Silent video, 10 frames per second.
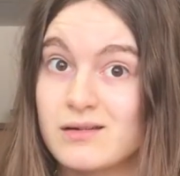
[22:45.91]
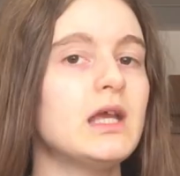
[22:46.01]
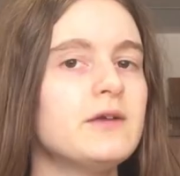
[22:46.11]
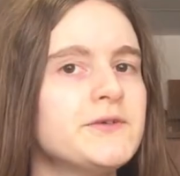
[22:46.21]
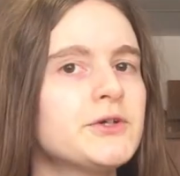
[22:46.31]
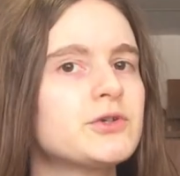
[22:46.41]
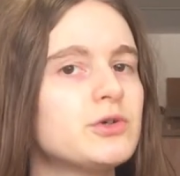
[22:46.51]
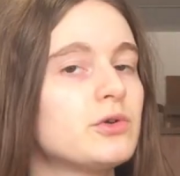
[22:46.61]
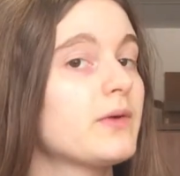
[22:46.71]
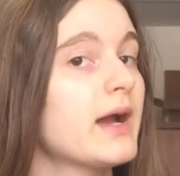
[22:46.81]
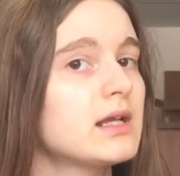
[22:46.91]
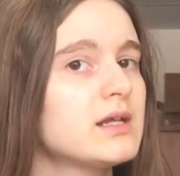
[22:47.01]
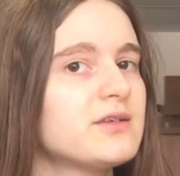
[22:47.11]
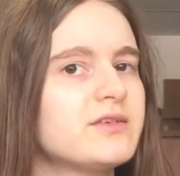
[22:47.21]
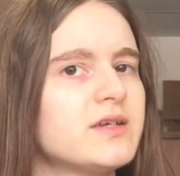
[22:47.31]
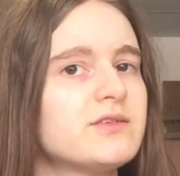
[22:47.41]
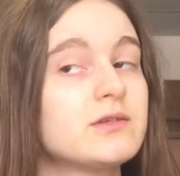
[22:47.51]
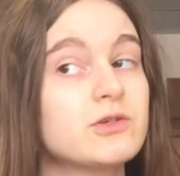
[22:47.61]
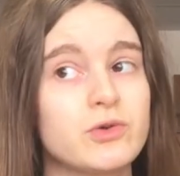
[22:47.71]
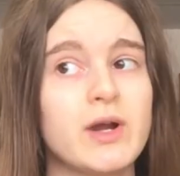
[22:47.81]
If your deuteragonist is
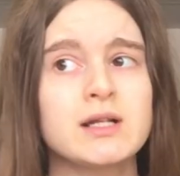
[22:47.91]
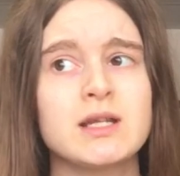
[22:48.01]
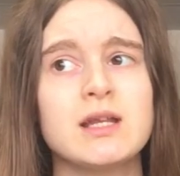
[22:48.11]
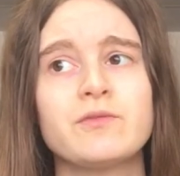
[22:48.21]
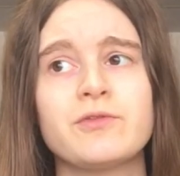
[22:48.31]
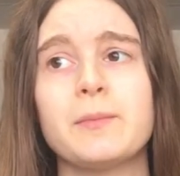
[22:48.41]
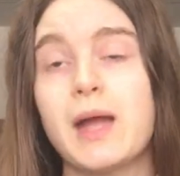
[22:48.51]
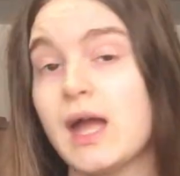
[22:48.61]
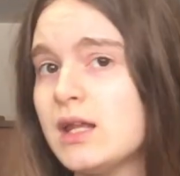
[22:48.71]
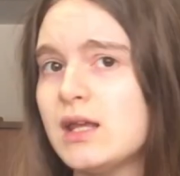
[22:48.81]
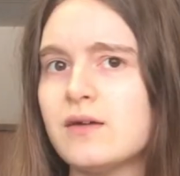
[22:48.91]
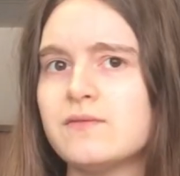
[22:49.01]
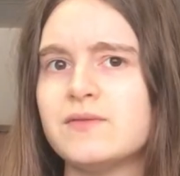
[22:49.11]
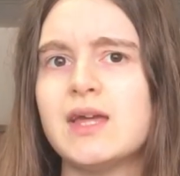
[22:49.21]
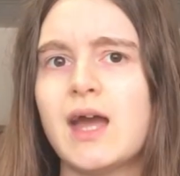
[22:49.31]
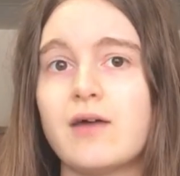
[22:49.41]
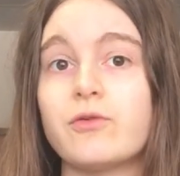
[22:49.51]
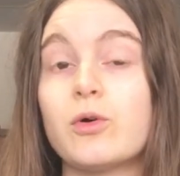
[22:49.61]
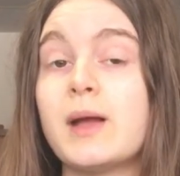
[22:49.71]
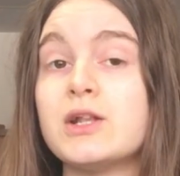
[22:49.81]
detracting from any of the
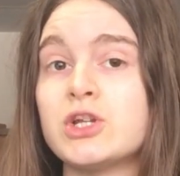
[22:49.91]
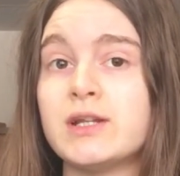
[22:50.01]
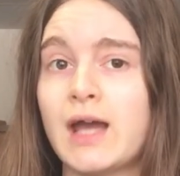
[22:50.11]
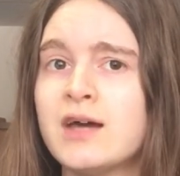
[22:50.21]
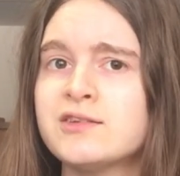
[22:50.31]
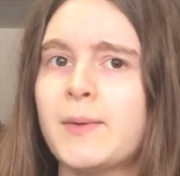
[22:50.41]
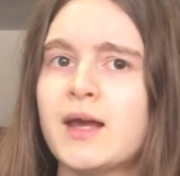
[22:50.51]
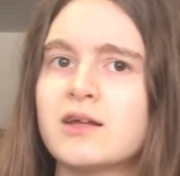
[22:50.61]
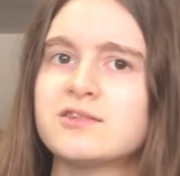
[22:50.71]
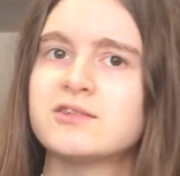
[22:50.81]
aforementioned aspects,